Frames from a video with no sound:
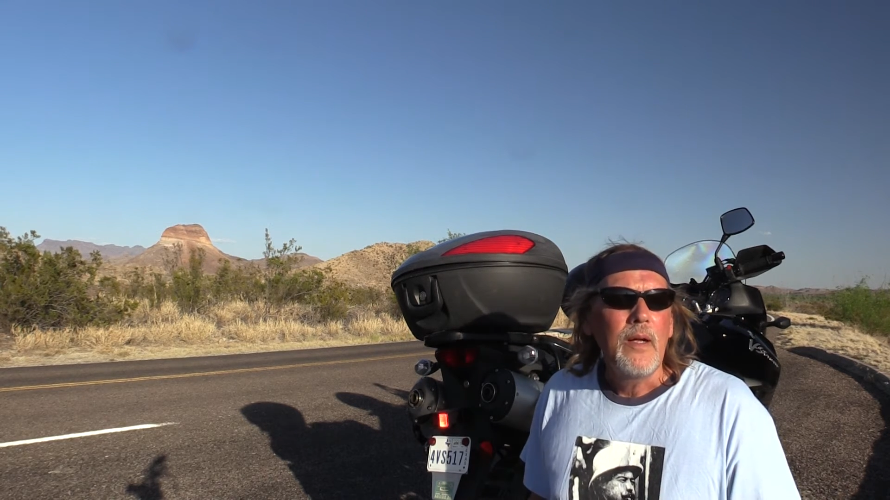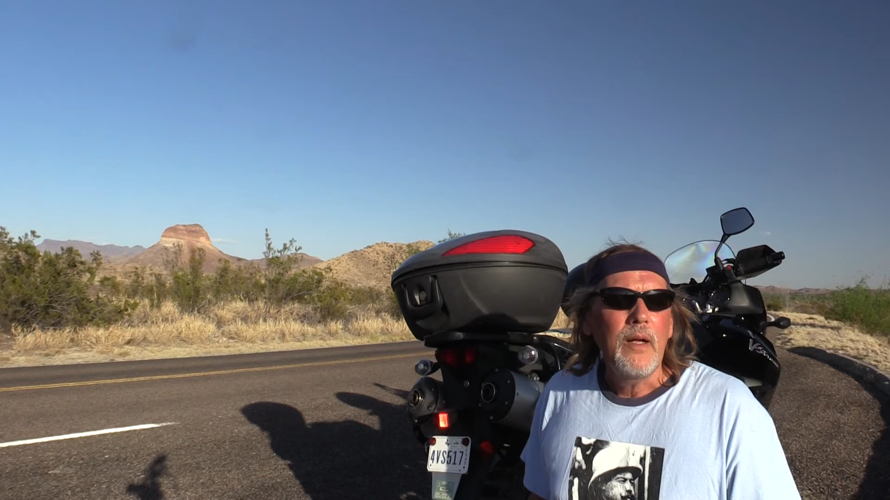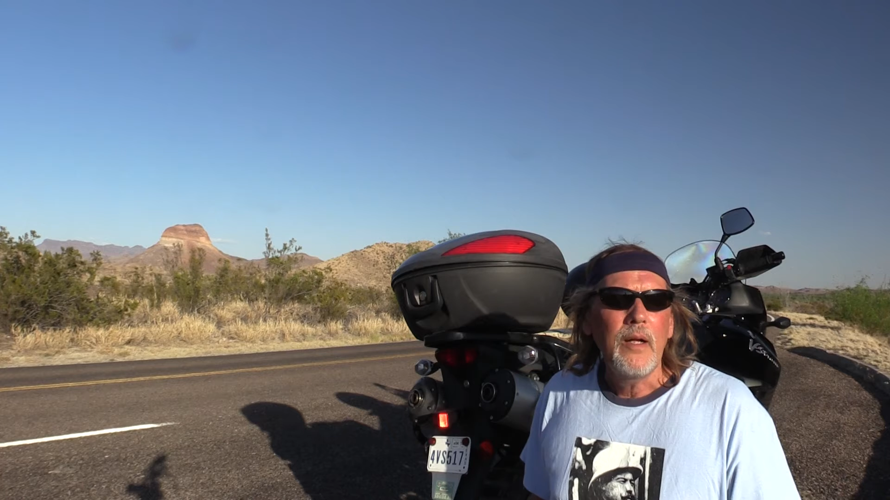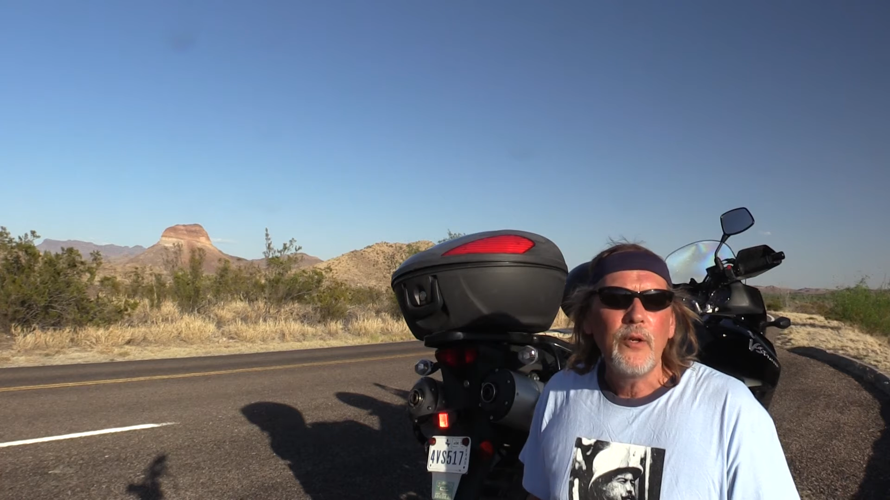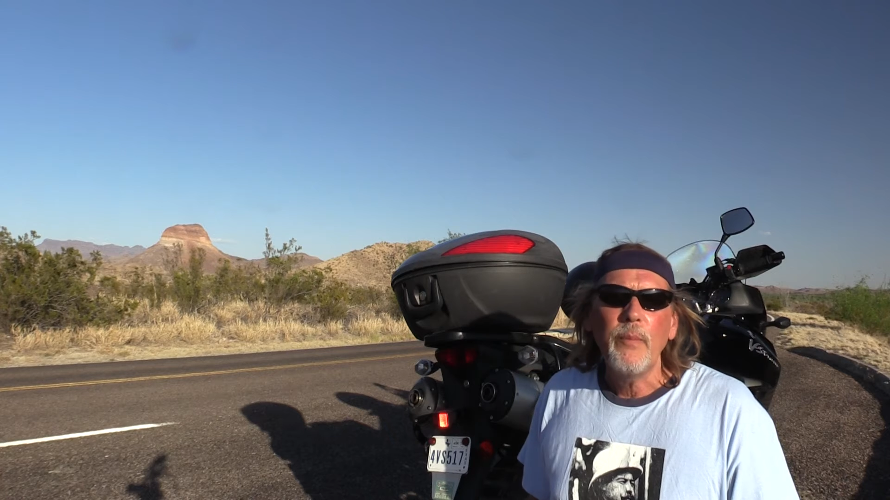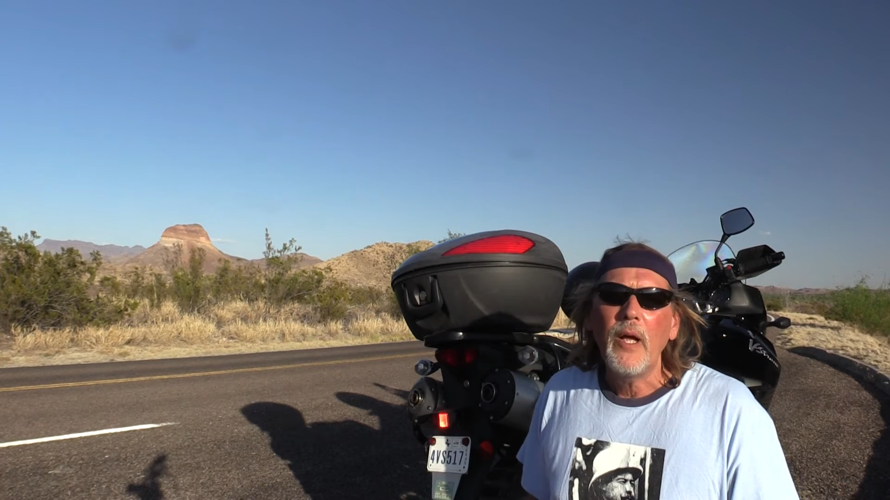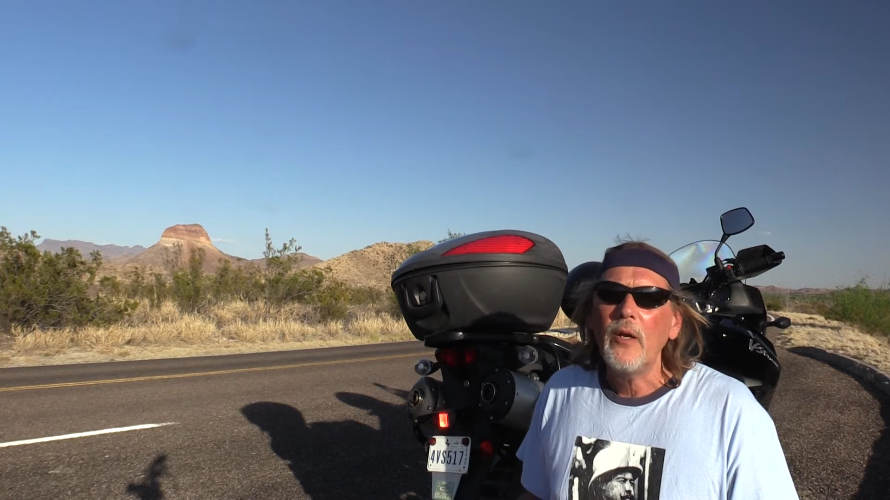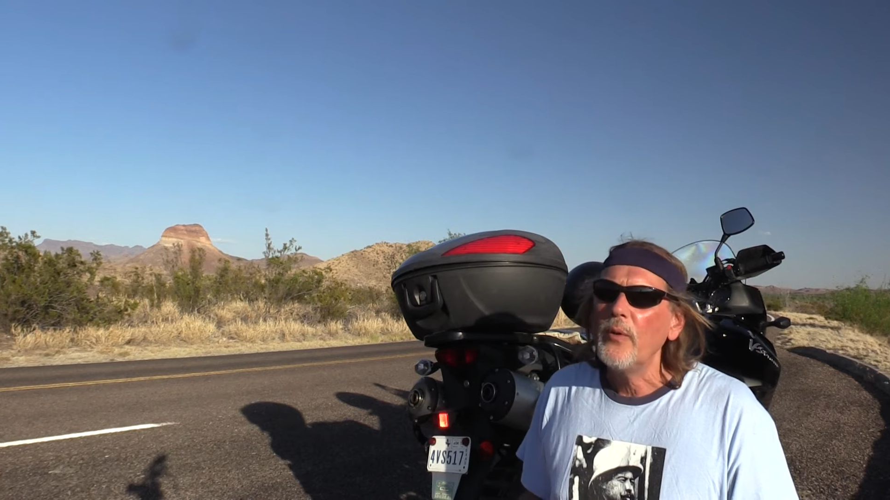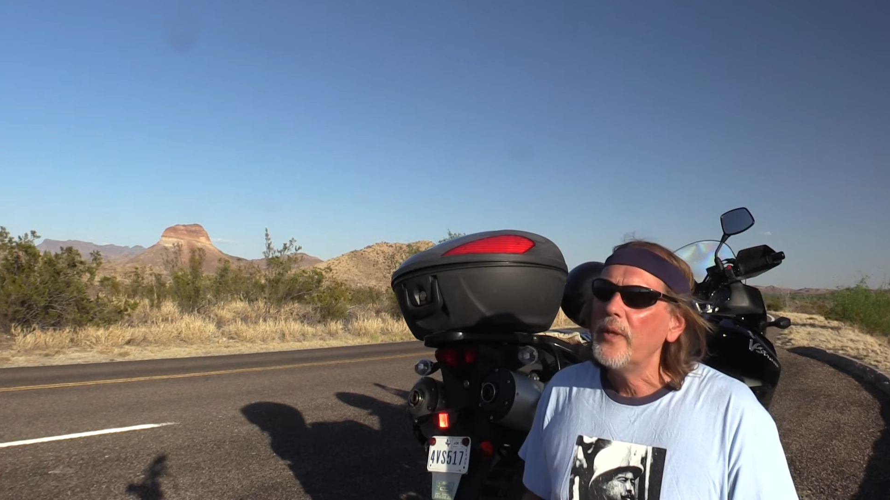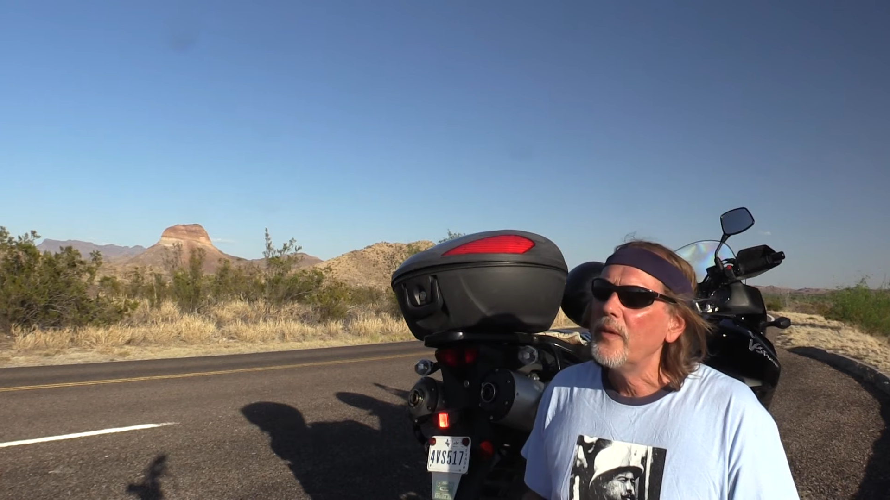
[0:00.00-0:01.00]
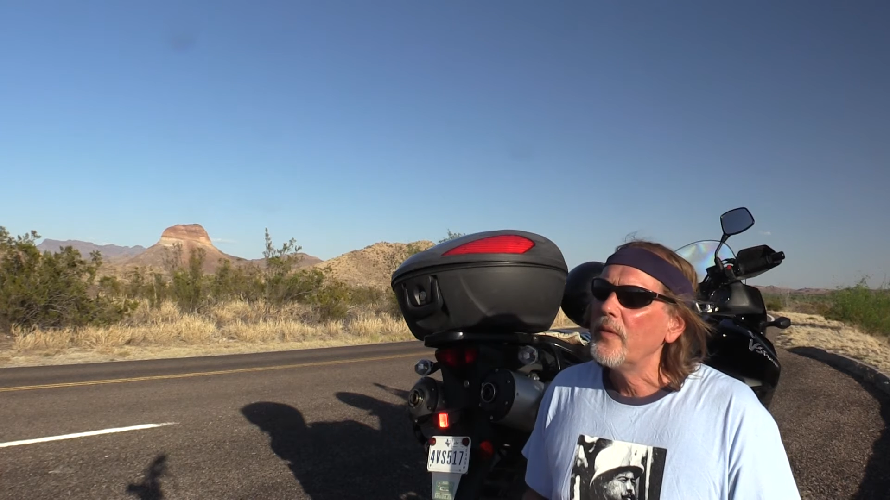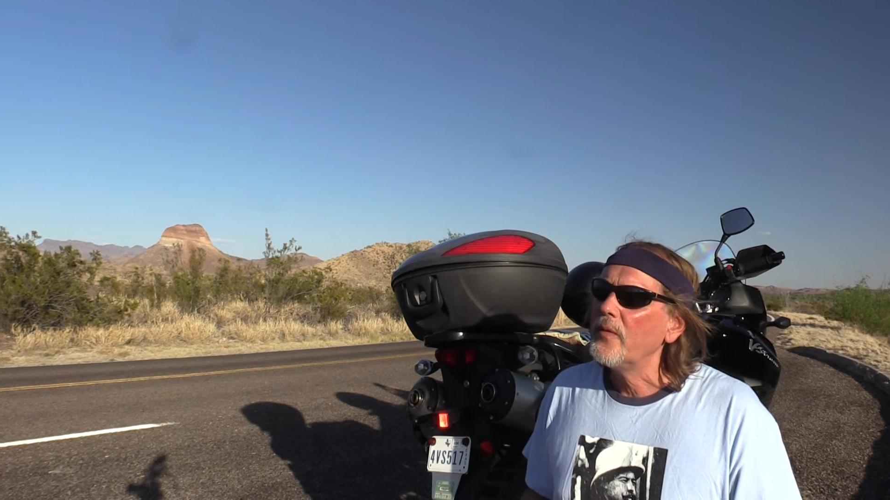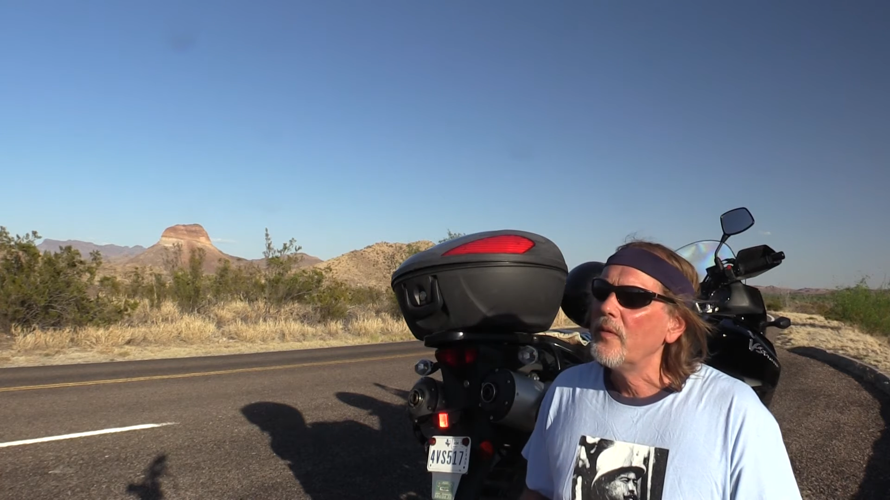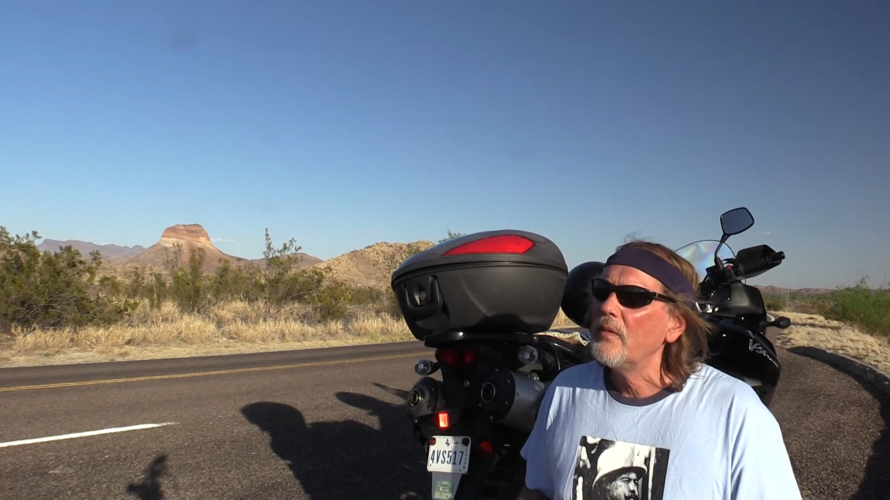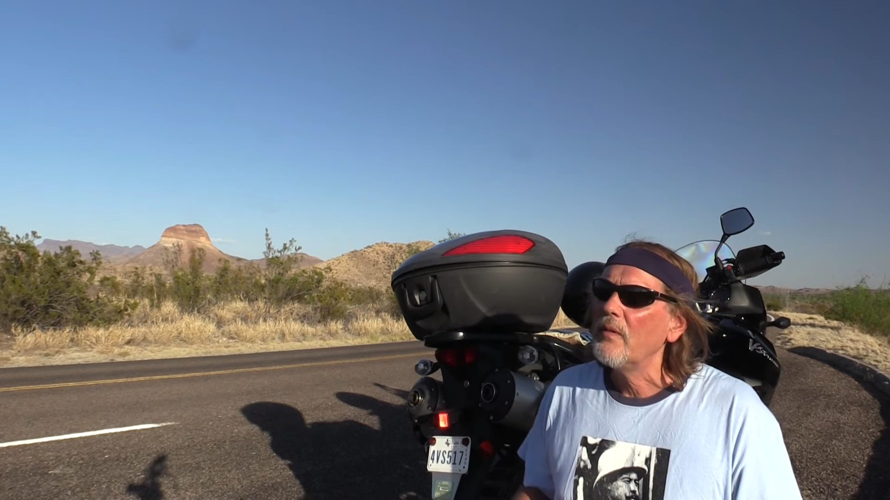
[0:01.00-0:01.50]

Uh, their motto is